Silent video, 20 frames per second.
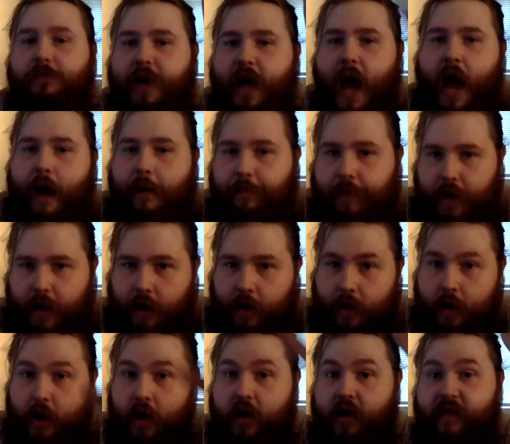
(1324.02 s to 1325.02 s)
be happy.
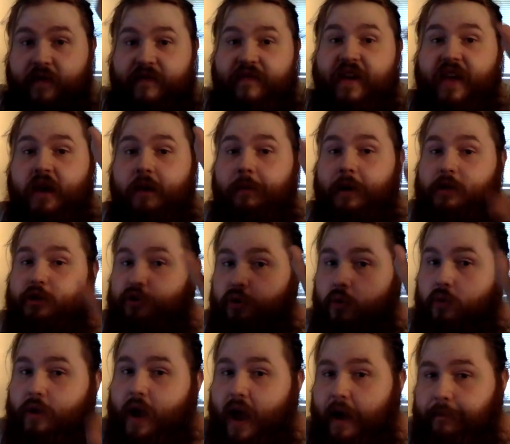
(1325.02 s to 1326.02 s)
Think about your
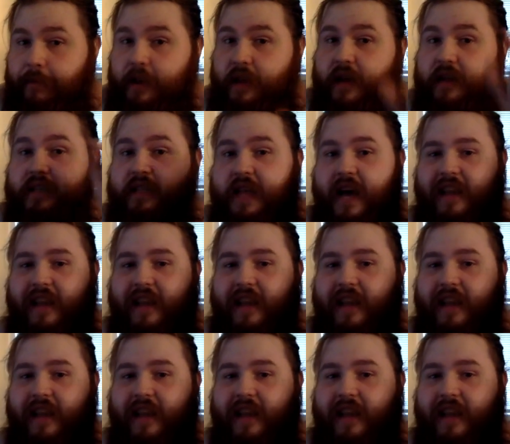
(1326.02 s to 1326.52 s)
own happiness,